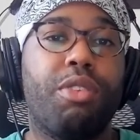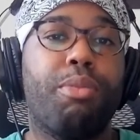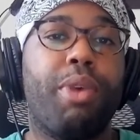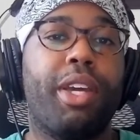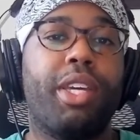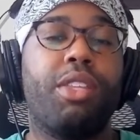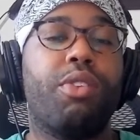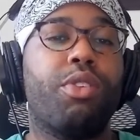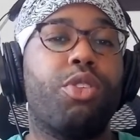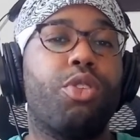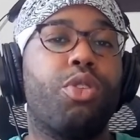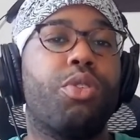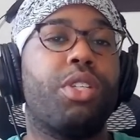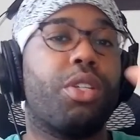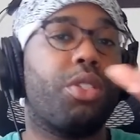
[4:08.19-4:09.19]
by either
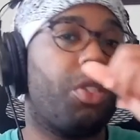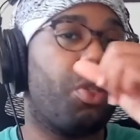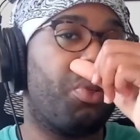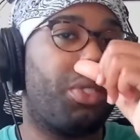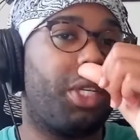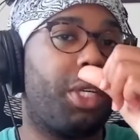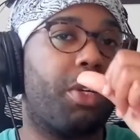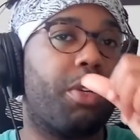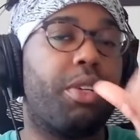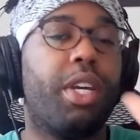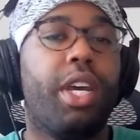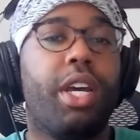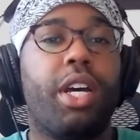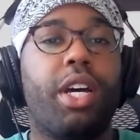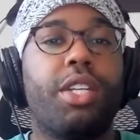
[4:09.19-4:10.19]
introducing a two-tiered uh,